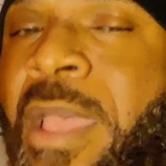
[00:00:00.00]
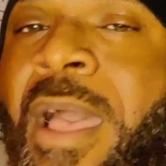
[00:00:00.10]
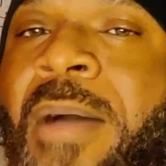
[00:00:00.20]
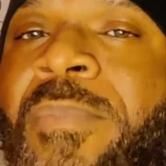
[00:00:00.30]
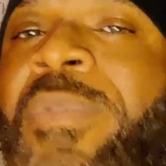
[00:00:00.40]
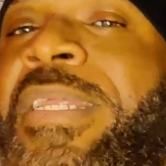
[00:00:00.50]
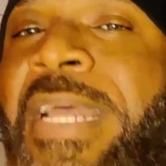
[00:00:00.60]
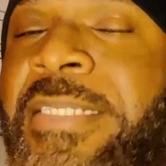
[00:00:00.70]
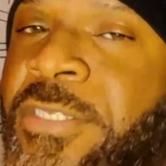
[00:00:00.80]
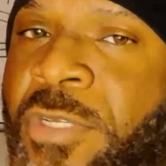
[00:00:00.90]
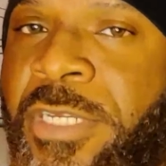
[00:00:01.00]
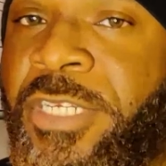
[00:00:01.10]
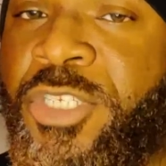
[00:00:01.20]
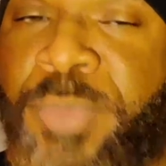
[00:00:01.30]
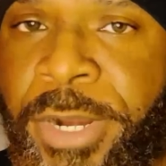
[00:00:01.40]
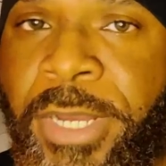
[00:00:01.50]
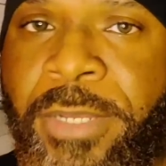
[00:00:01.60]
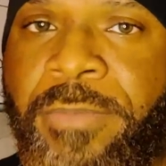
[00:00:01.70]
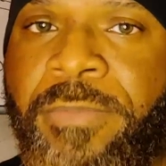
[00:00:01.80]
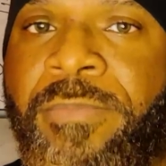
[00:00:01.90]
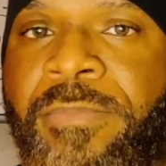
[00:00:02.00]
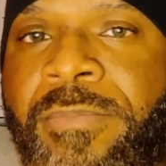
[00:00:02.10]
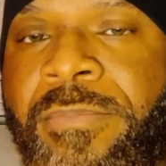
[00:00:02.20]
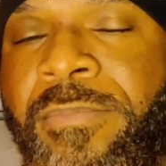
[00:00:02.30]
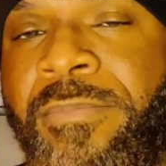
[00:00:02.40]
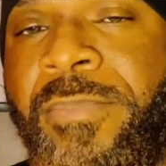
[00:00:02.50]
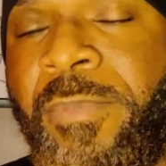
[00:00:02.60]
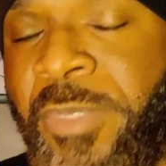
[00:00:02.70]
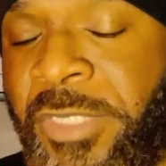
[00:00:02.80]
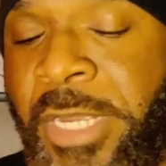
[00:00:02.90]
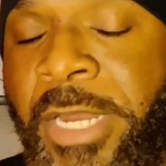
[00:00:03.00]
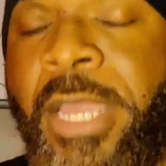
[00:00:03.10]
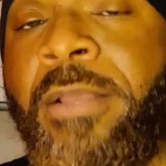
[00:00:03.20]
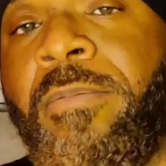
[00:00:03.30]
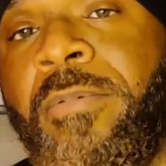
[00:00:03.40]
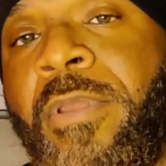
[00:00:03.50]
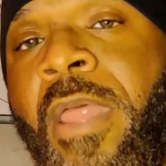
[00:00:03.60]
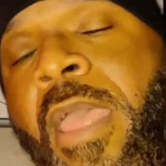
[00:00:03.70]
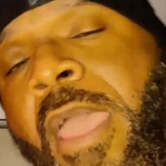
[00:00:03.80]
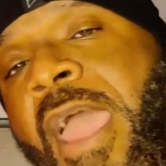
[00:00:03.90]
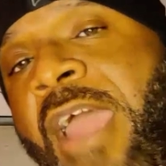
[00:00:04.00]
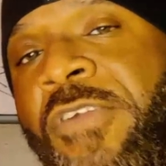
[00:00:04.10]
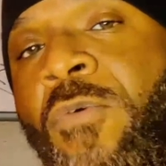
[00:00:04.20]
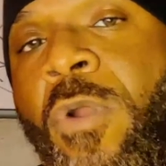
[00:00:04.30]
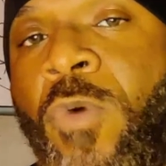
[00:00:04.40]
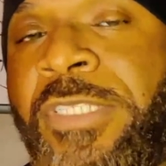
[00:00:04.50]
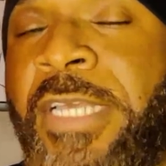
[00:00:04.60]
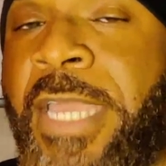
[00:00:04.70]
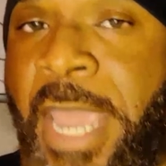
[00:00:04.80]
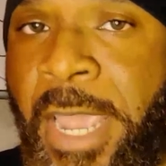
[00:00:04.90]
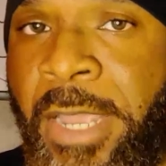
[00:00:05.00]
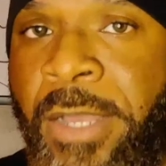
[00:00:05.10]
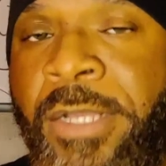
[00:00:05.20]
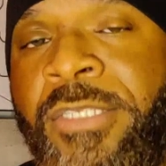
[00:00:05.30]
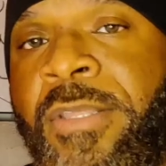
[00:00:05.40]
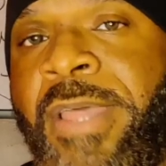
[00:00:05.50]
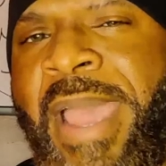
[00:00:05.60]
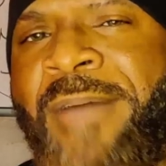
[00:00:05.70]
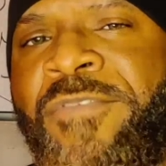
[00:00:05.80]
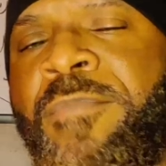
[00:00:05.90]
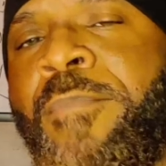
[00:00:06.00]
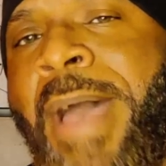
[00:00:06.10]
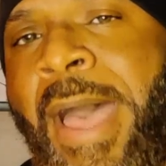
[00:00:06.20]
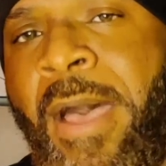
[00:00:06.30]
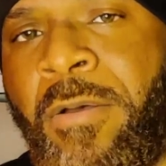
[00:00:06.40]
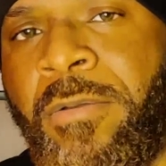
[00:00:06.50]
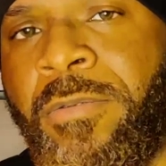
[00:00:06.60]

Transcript: I'm going to let that sizzle in your spirit. I'm going to say it again. Everyone wants a king until they have to bow.